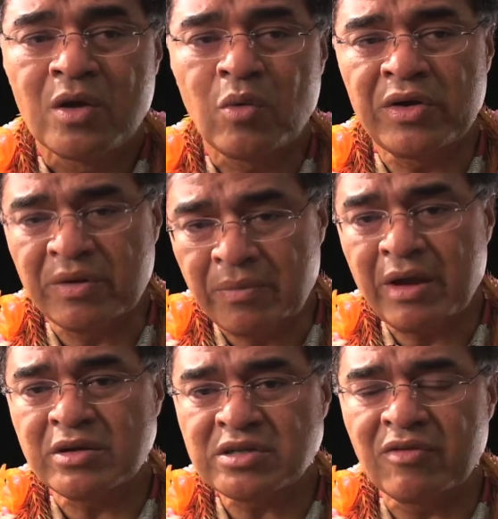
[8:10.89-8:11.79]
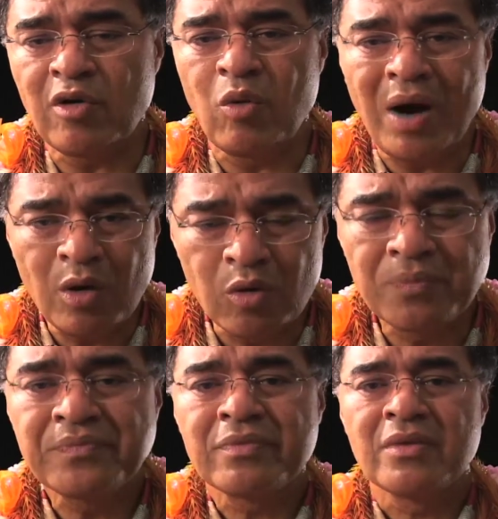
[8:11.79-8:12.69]
where the mayors of Oahu,
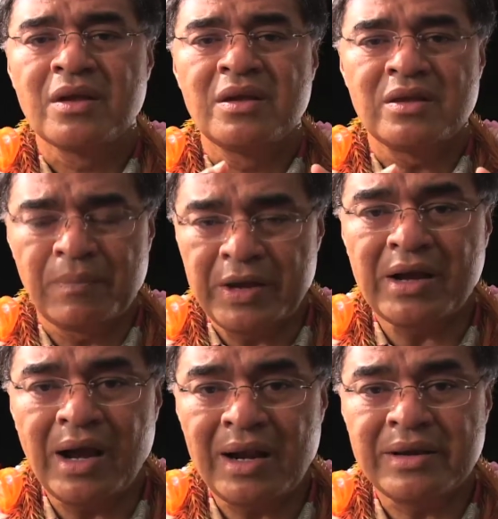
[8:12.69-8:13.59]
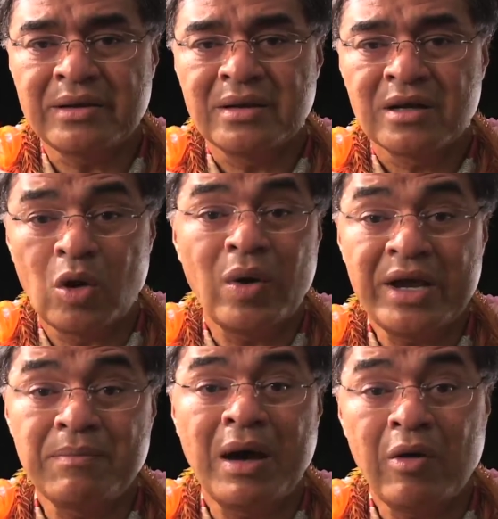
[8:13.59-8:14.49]
the Big Island, Kauai,
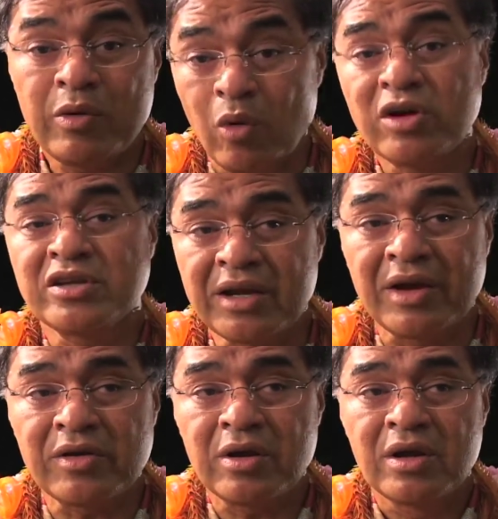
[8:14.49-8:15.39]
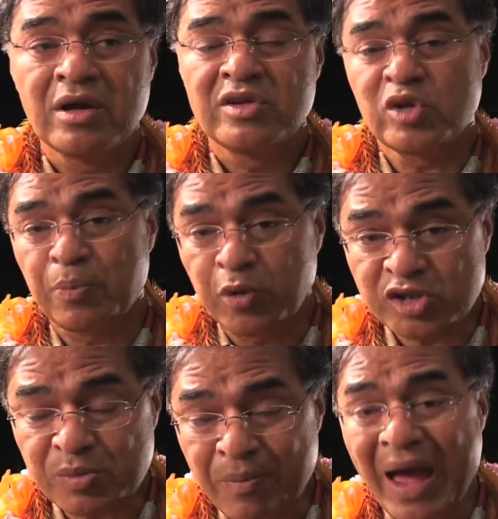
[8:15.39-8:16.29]
and Maui work together to
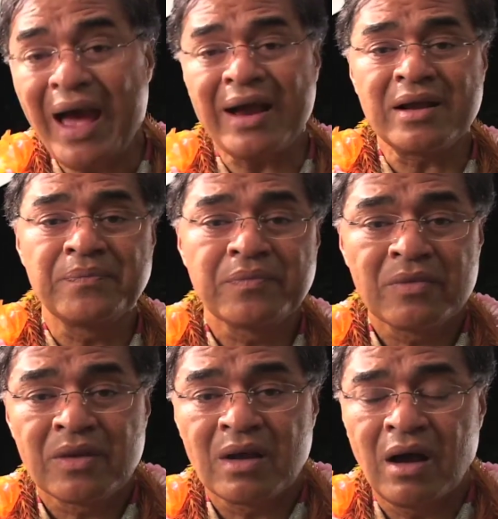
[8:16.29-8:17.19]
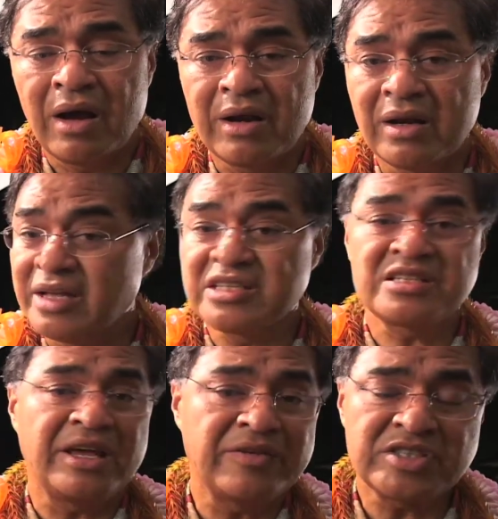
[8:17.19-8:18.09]
push back on a
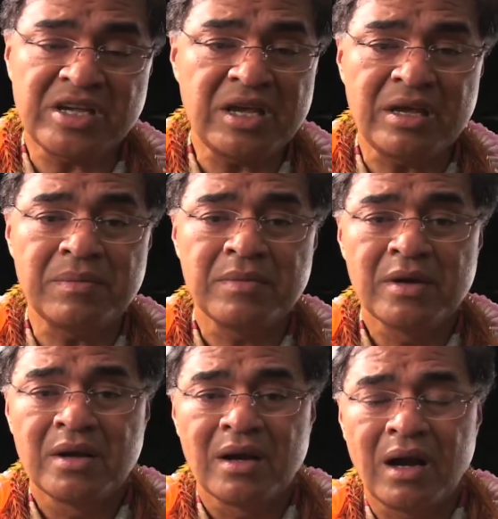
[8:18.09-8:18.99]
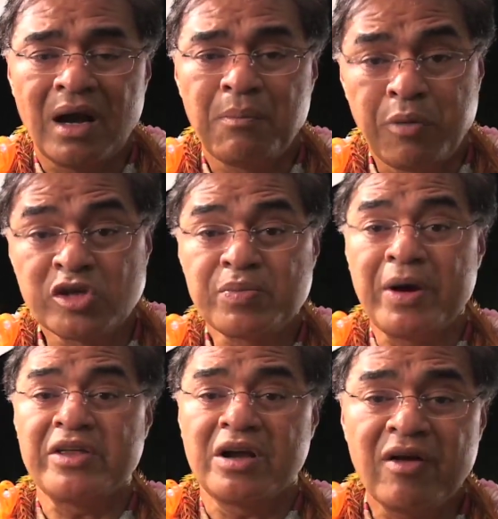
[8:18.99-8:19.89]
legislative scheme pushed
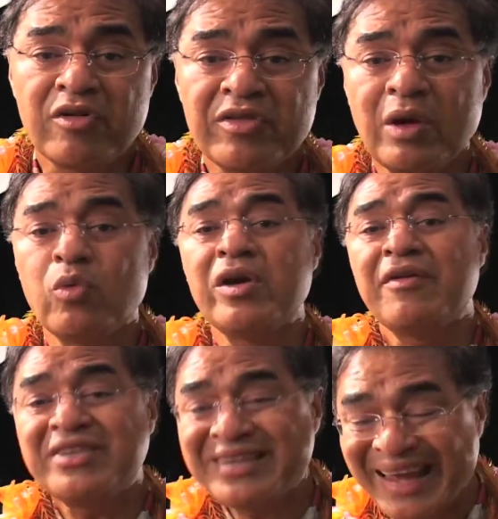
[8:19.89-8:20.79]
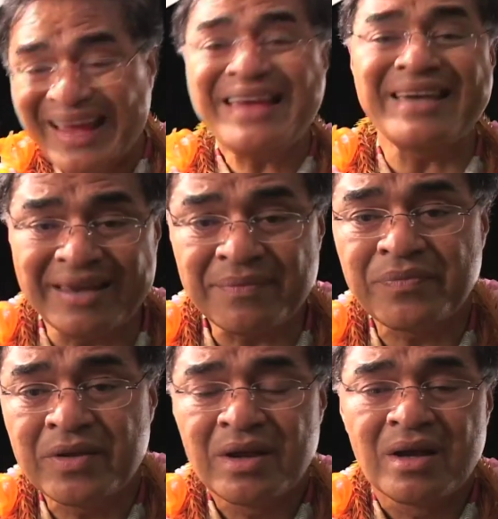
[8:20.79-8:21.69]
by the governor that would have taken
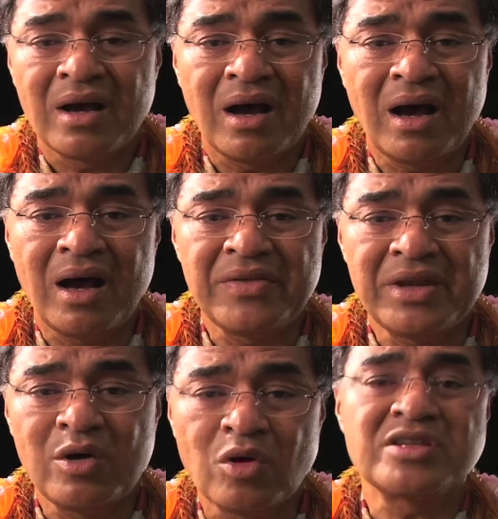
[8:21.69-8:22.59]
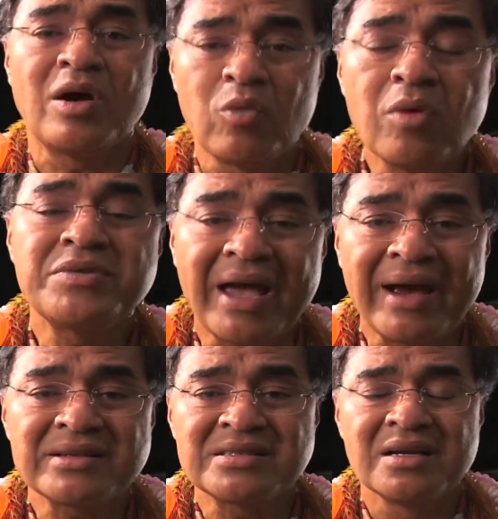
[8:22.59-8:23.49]
the hotel room
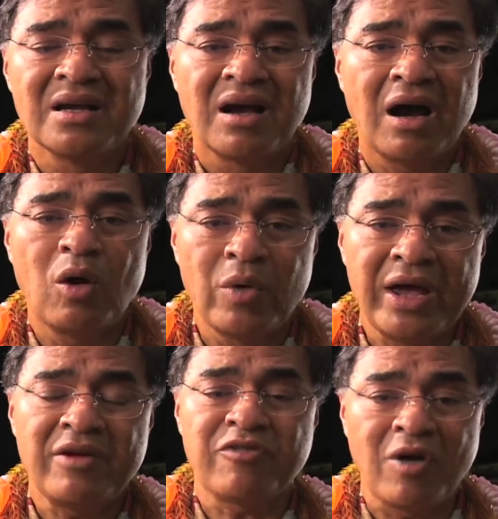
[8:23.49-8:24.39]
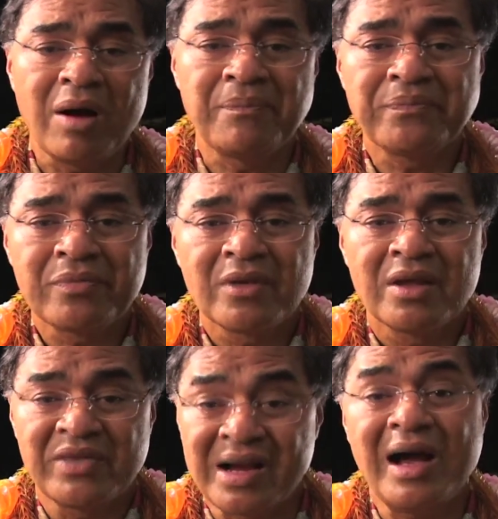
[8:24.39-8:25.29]
tax away from
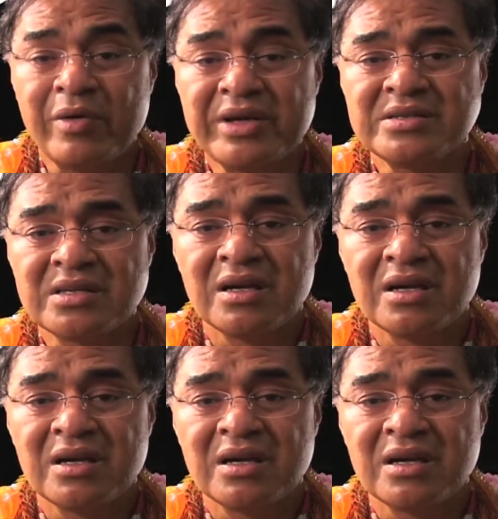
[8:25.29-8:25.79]
the counties.